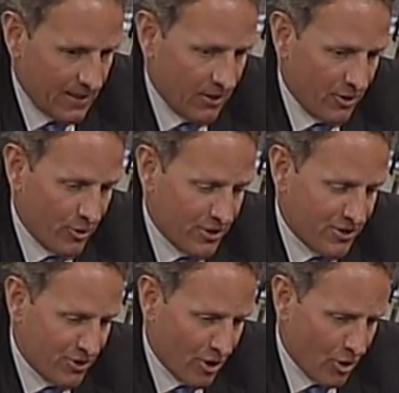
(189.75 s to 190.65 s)
Now, there
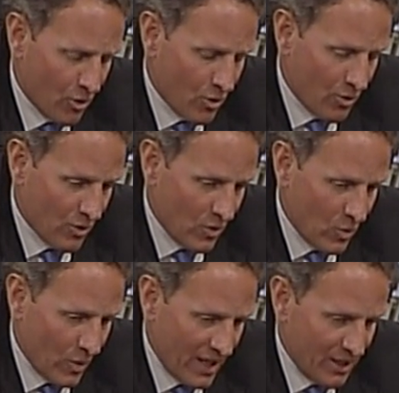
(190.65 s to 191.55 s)
is no
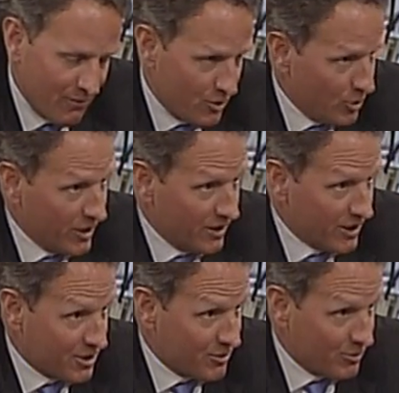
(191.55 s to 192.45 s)
way of doing
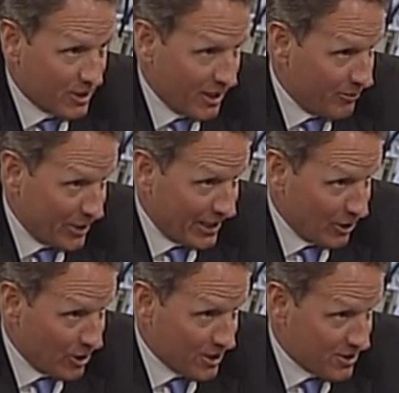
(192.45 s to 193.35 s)
this, recovering any
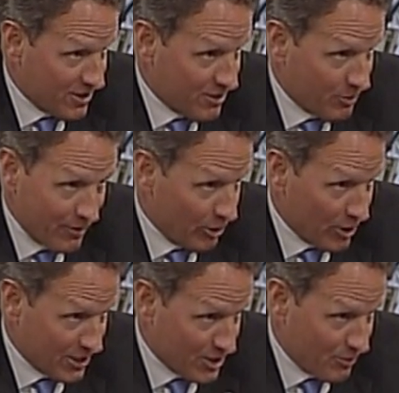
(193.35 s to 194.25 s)
losses, whatever
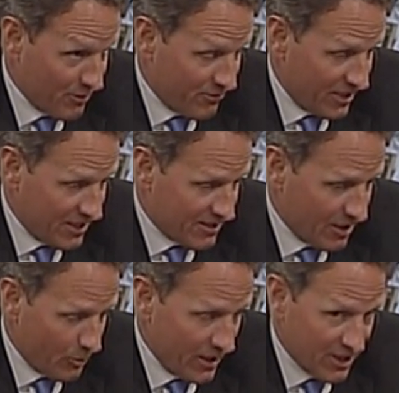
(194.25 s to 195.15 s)
losses we face,
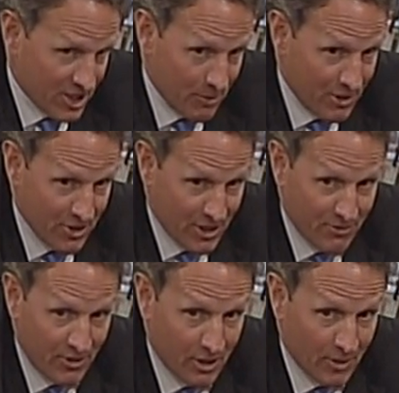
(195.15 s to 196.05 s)
in a way that's going to be
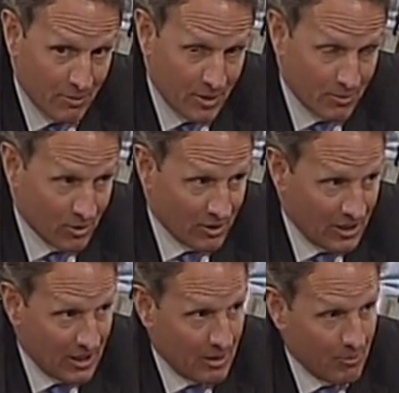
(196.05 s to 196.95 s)
judged fair by people.
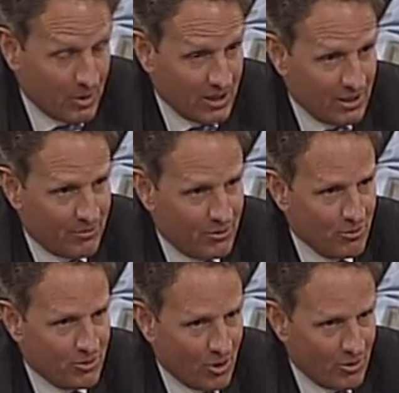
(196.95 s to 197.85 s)
But if
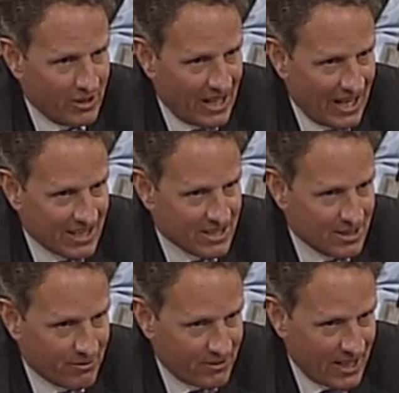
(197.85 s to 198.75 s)
you don't ask
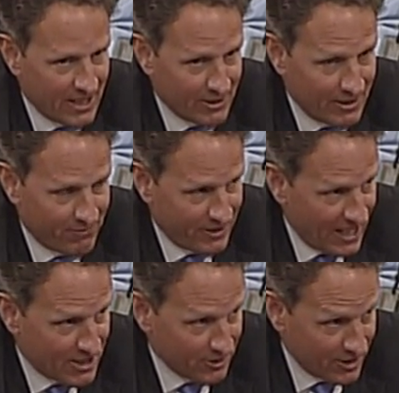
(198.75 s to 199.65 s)
the
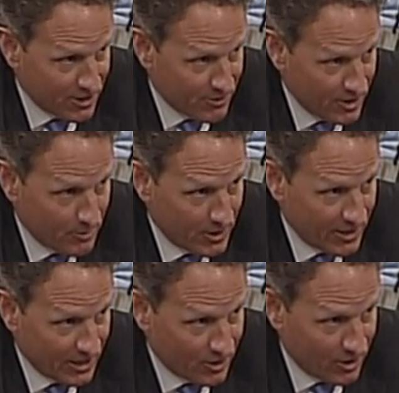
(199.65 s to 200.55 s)
financial industry to bear
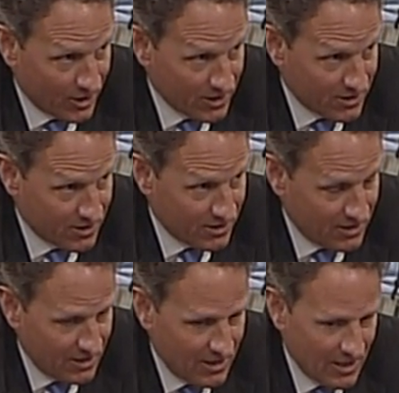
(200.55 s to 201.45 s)
that cost,
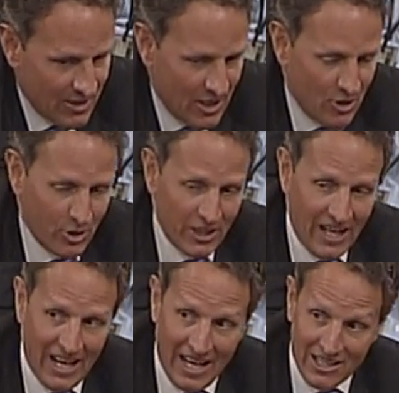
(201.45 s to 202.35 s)
then you're going
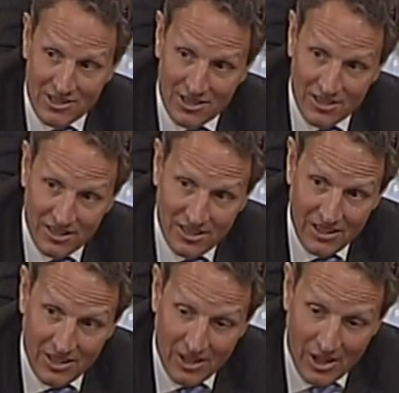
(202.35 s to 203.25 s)
to ask
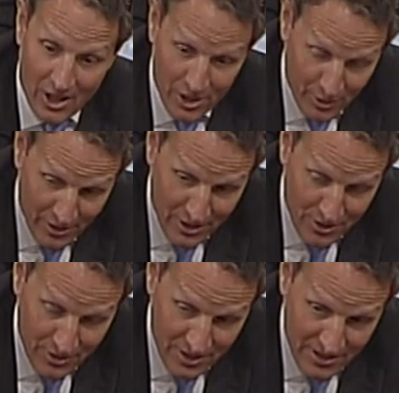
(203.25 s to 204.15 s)
other
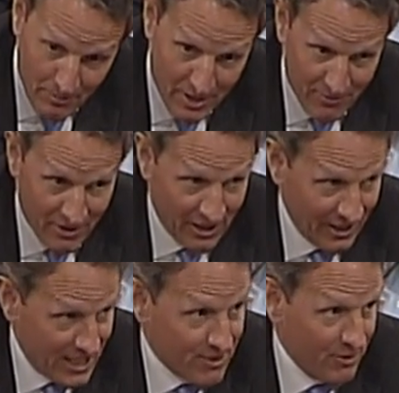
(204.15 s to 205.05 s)
industries that benefited
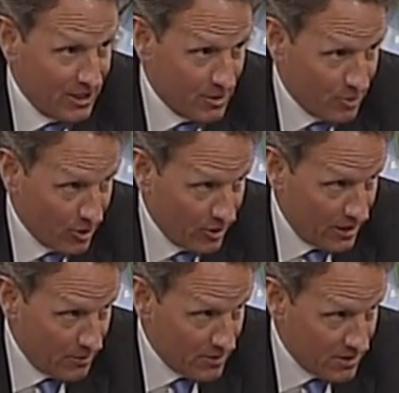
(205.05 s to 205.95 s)
less from these
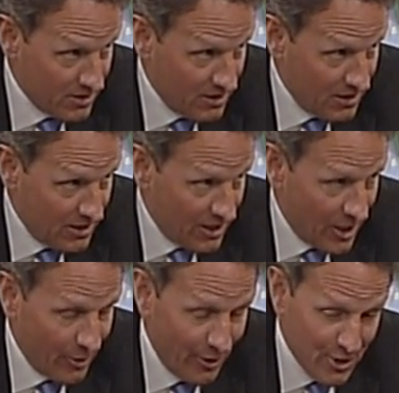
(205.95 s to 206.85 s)
programs,
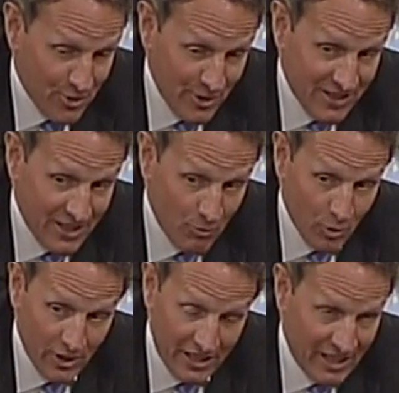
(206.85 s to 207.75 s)
other industries that
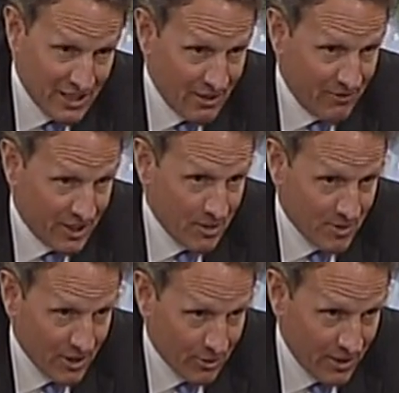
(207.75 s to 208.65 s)
were innocent
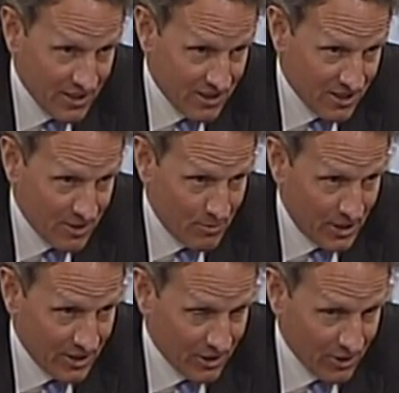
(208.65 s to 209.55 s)
victims of the crisis, to
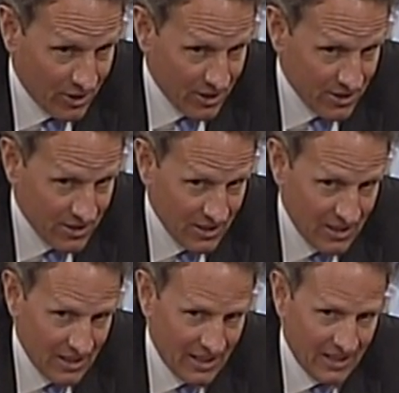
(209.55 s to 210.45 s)
bear the costs,
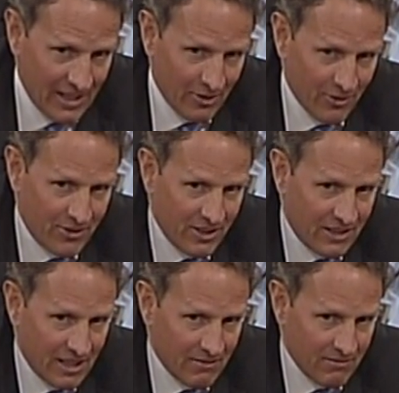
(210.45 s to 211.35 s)
and I don't
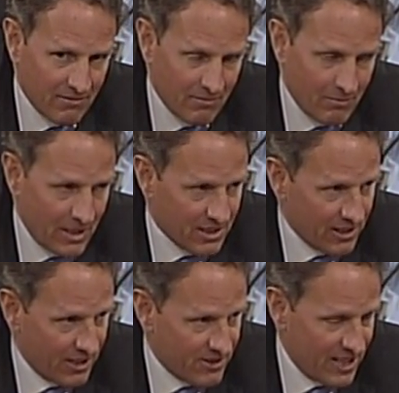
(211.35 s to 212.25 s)
think that makes
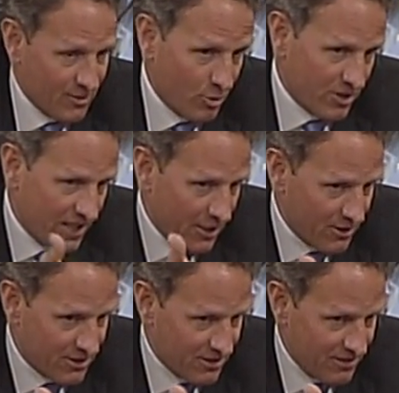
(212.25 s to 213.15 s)
a lot of sense. Of course,
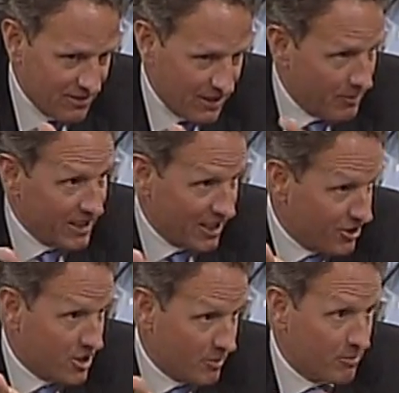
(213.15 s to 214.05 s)
Congress can make that judgment.